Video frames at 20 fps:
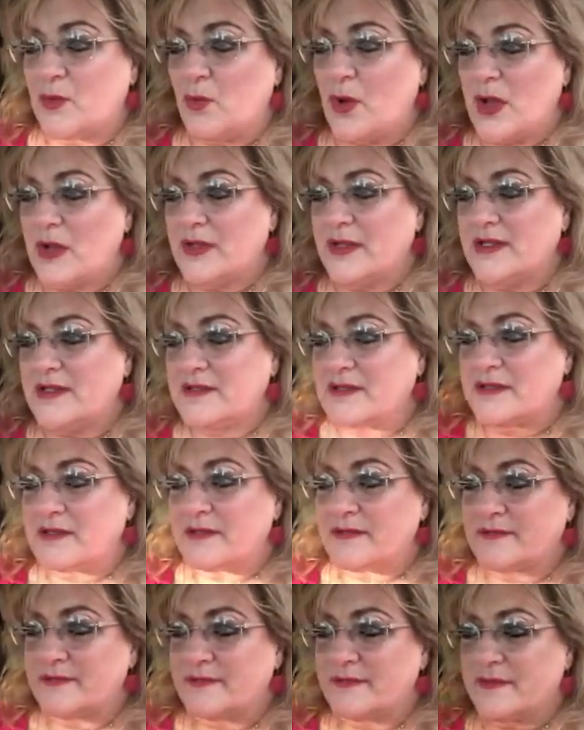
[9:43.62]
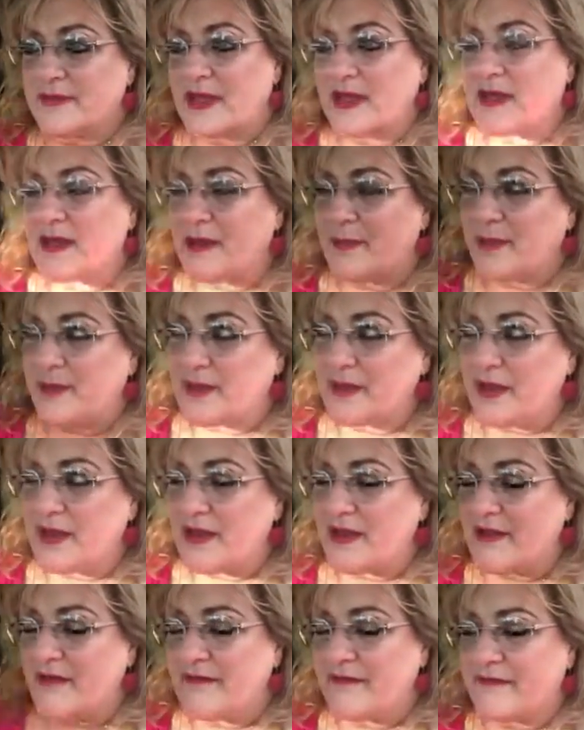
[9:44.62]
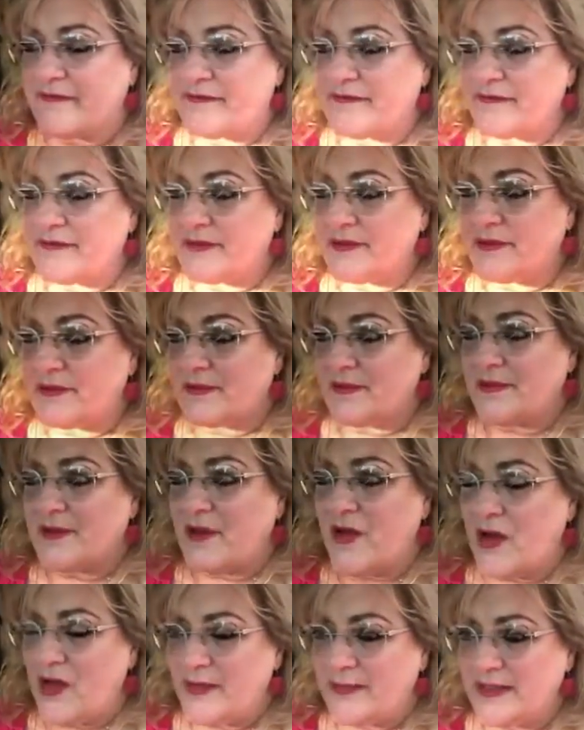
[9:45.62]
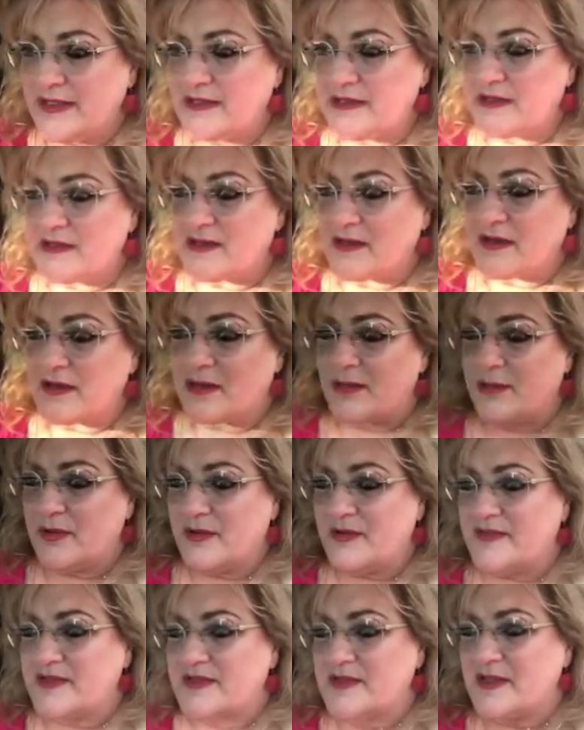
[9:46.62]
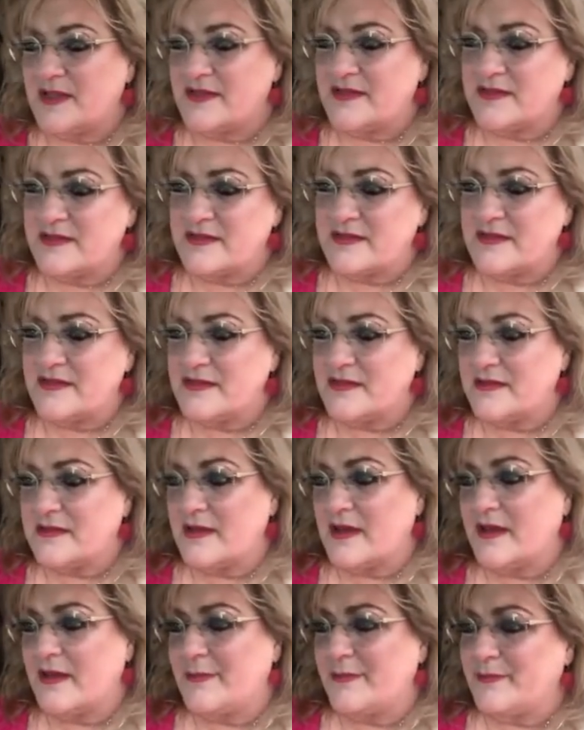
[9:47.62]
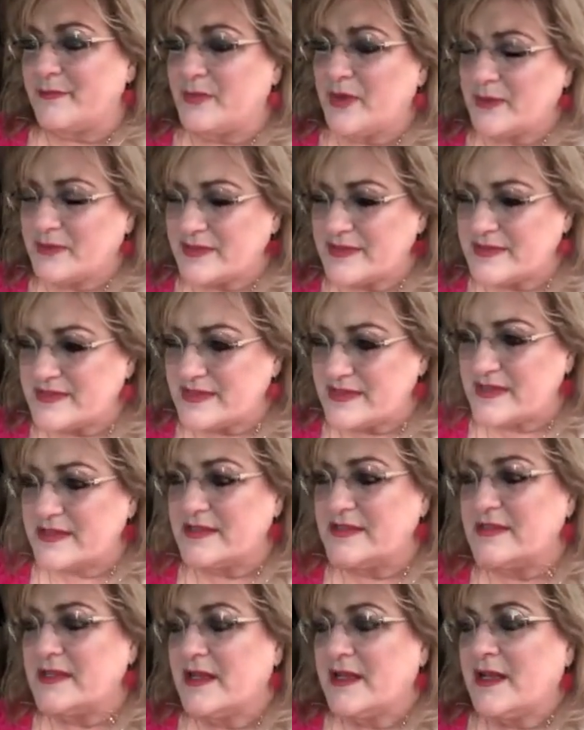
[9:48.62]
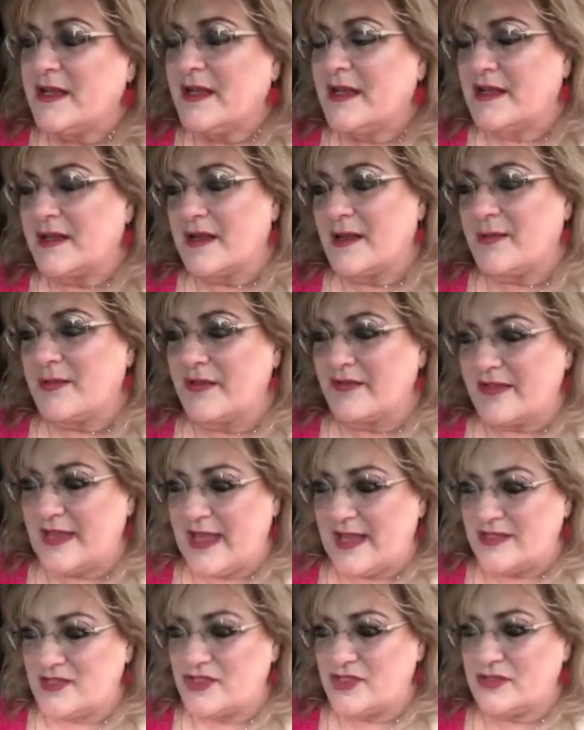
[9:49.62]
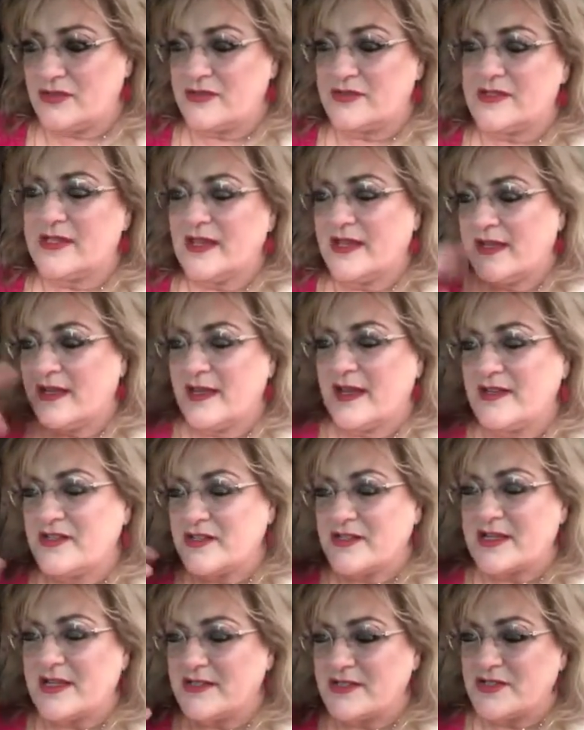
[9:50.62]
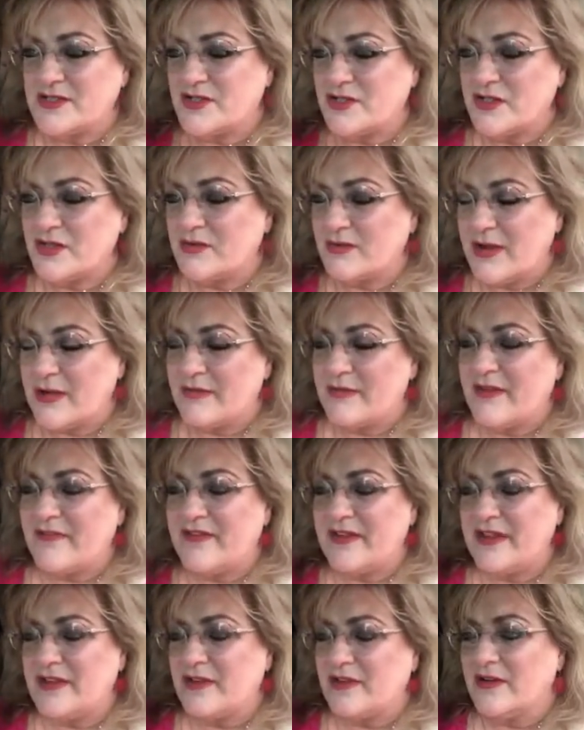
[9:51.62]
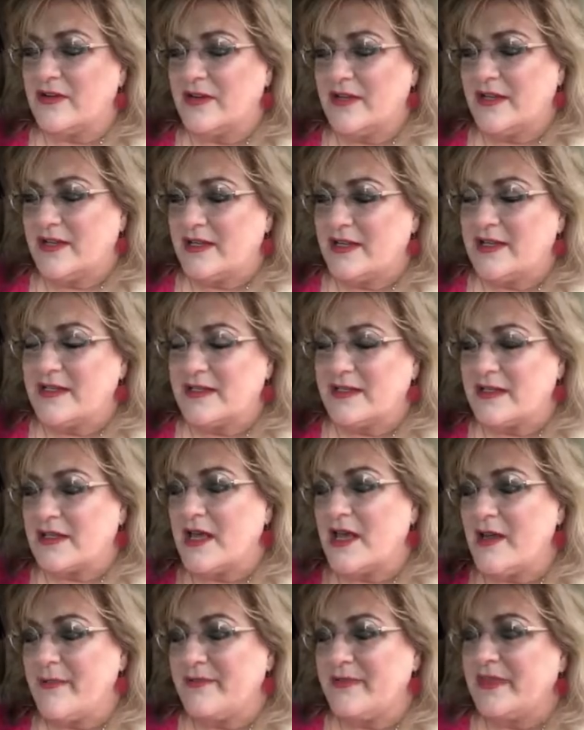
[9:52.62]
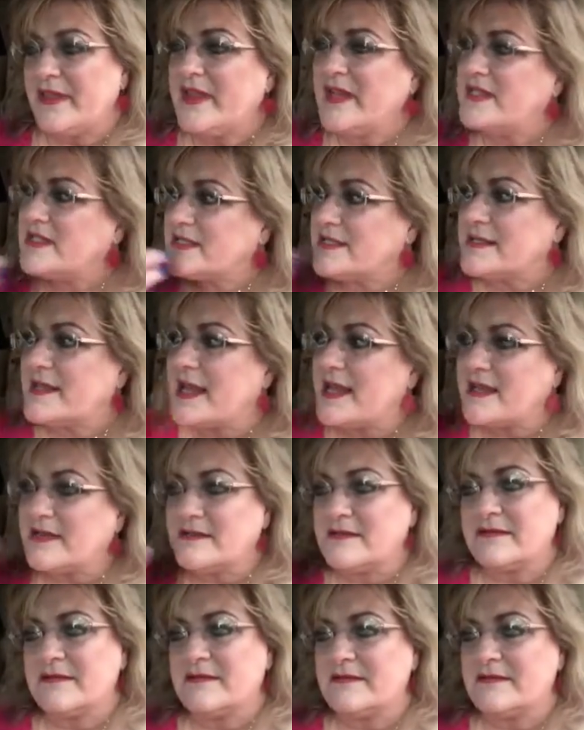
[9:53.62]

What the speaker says: walnuts, a couple of almonds, a couple of pumpkin seeds, and a couple of cashews. And I just kind of stirred it around with my finger in a little cup, and then I just ate